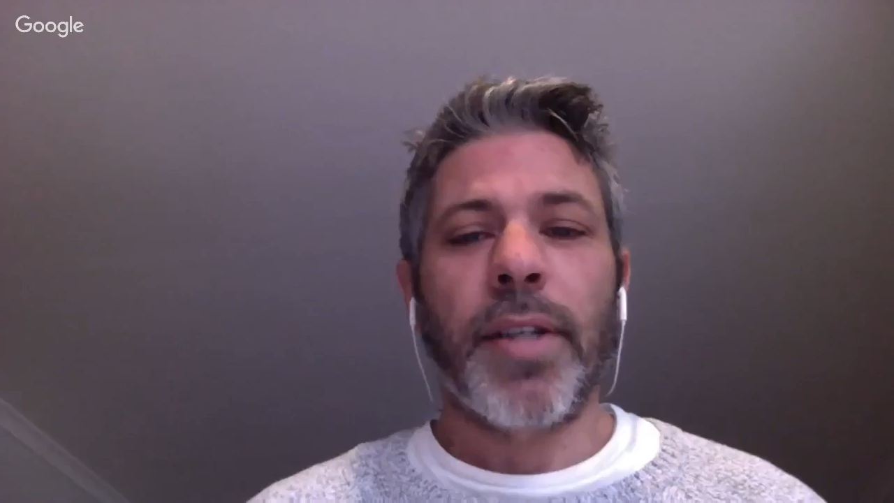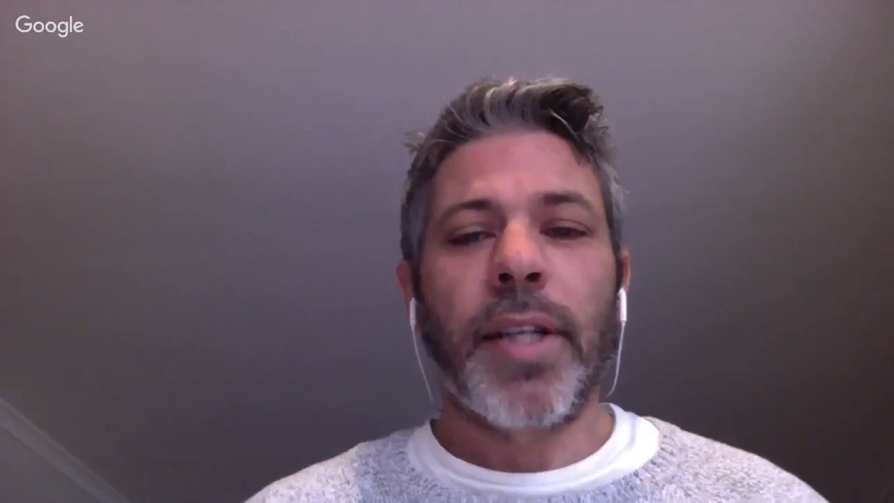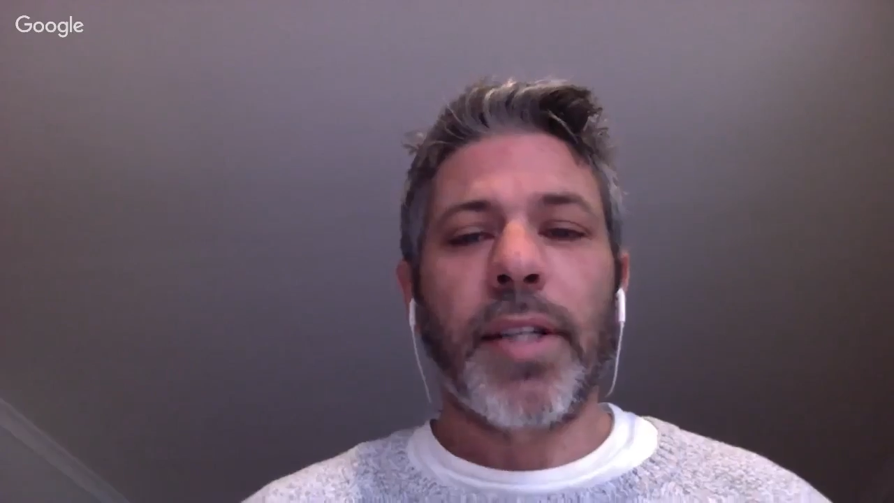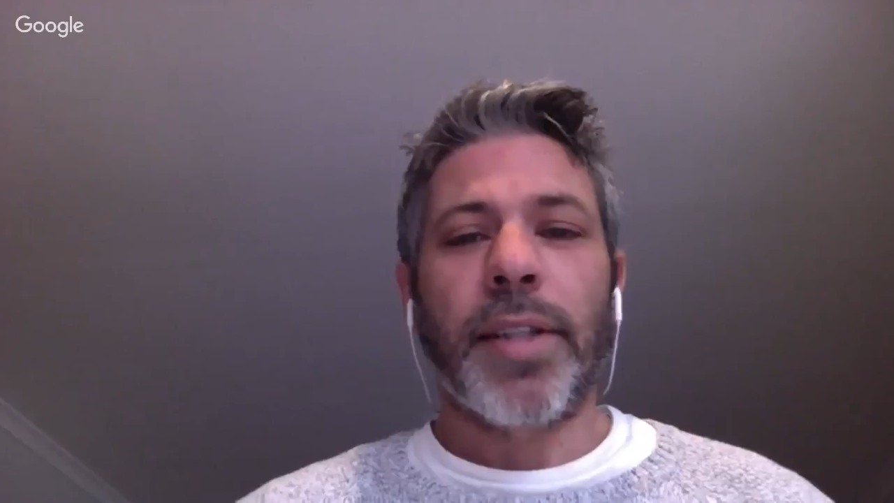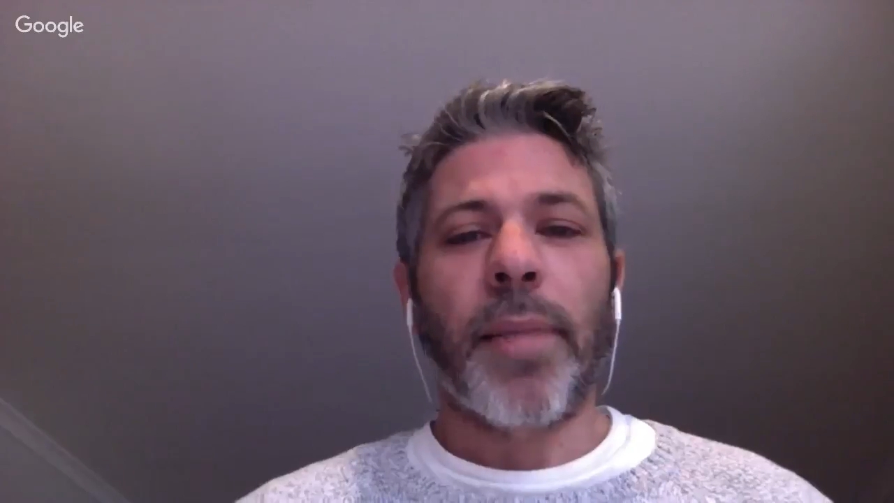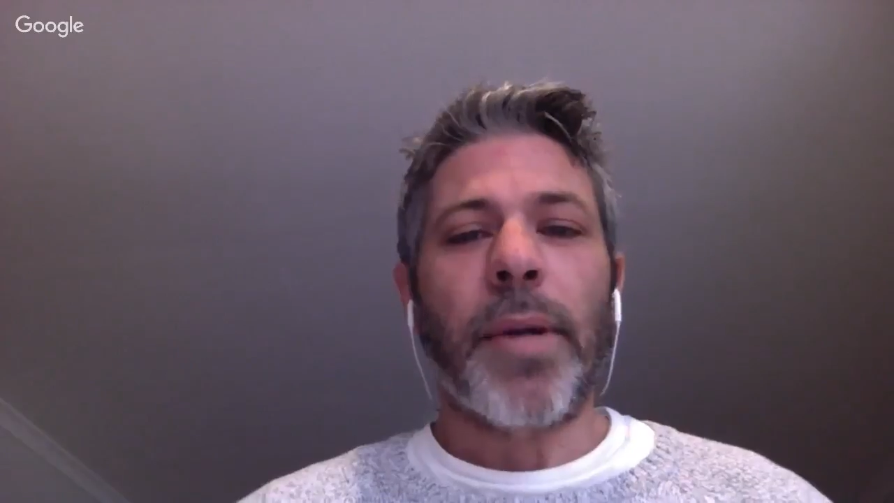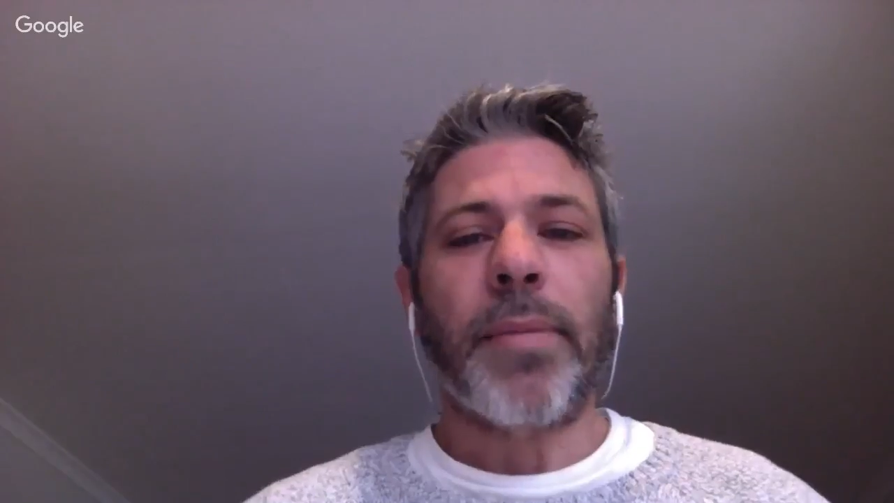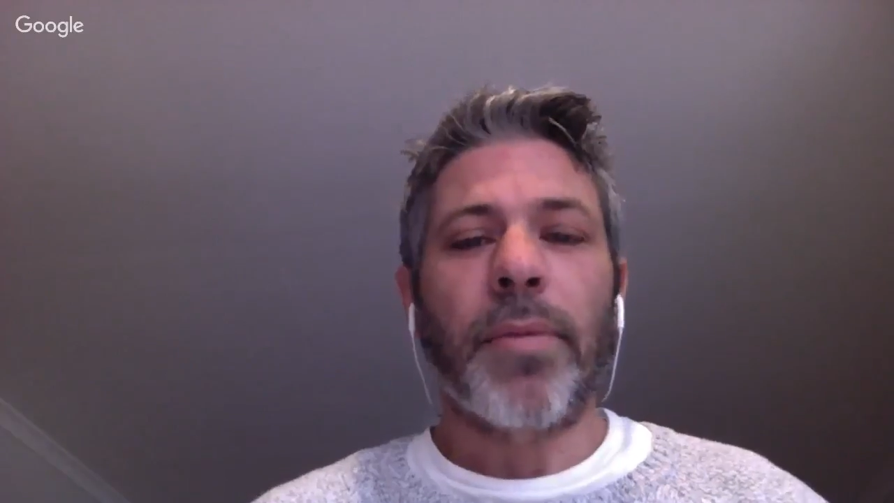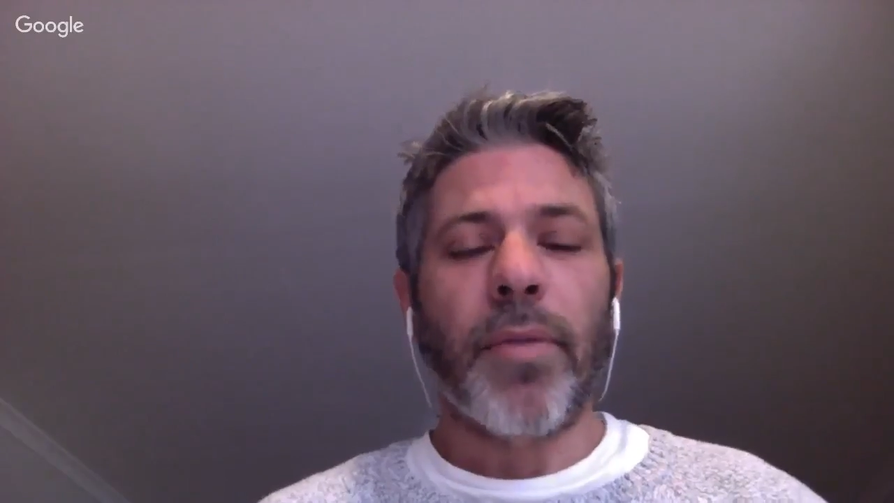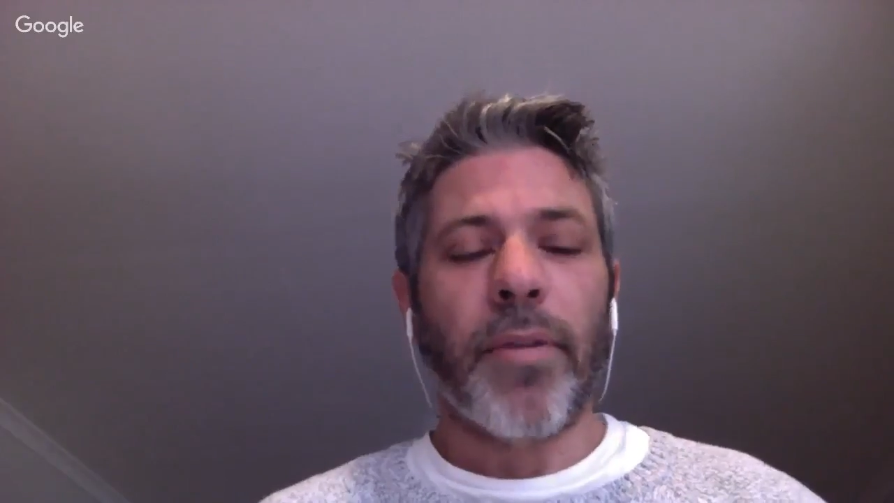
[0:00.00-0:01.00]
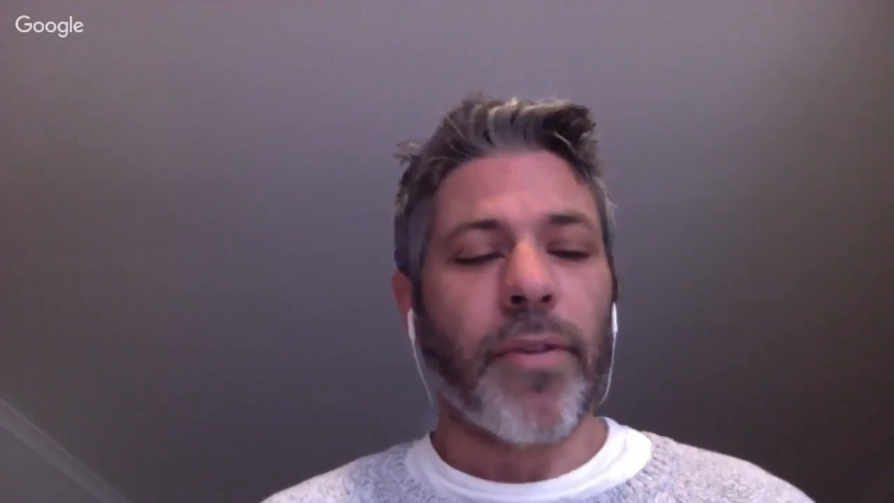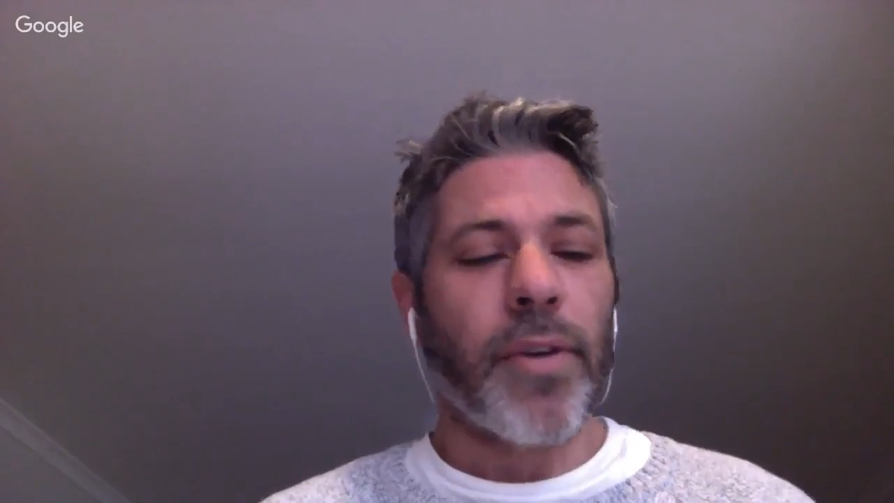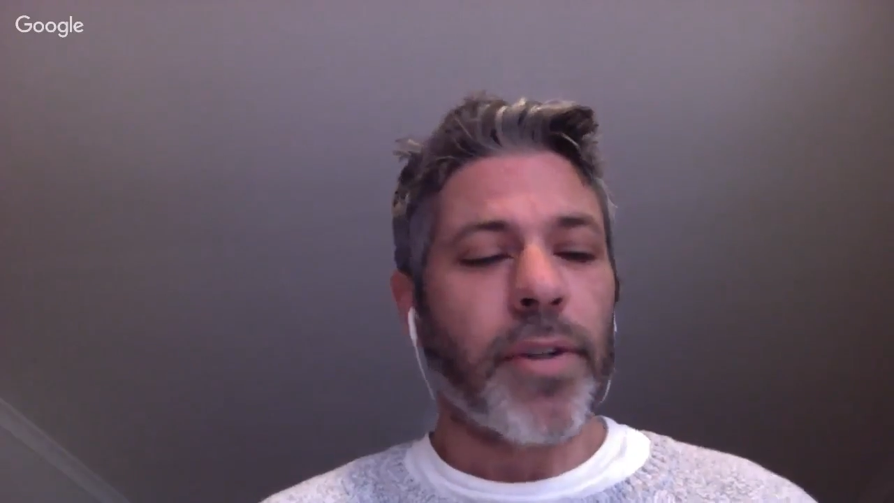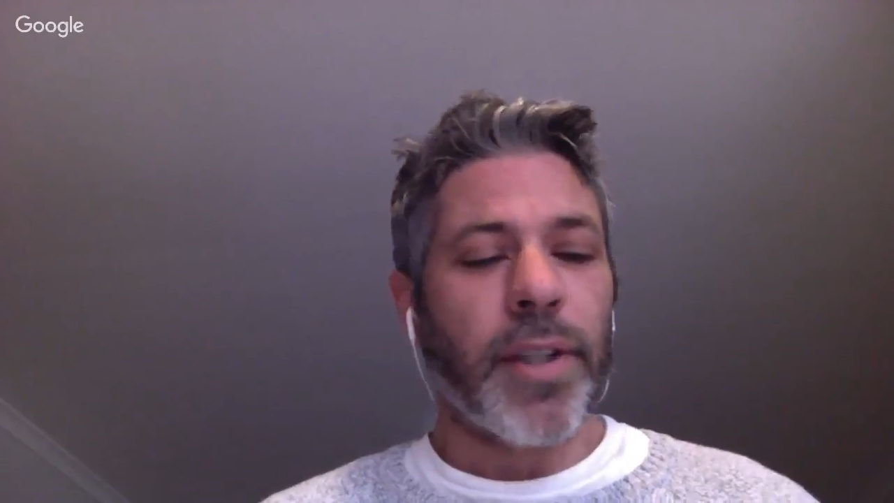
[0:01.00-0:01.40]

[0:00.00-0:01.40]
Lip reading: Some people will refer to